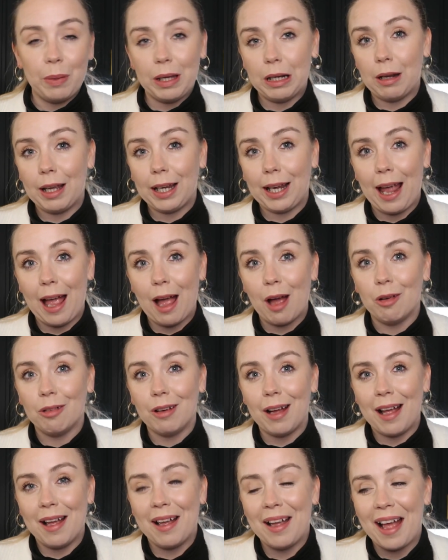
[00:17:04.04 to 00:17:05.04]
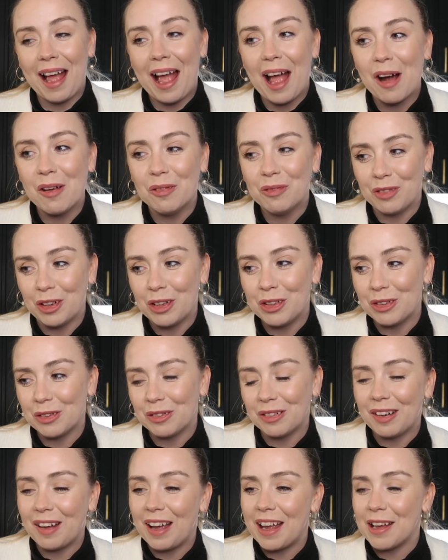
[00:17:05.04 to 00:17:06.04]
a bit like our front
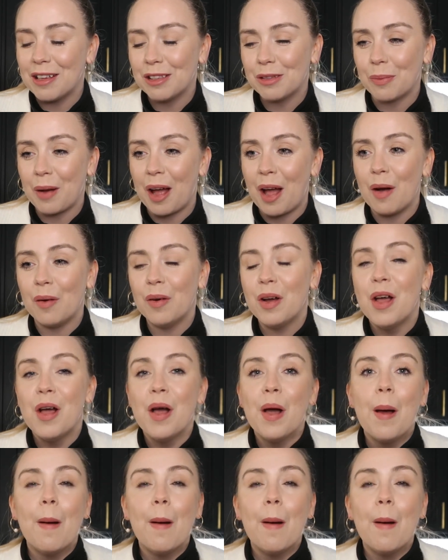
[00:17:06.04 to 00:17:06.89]
door light as well.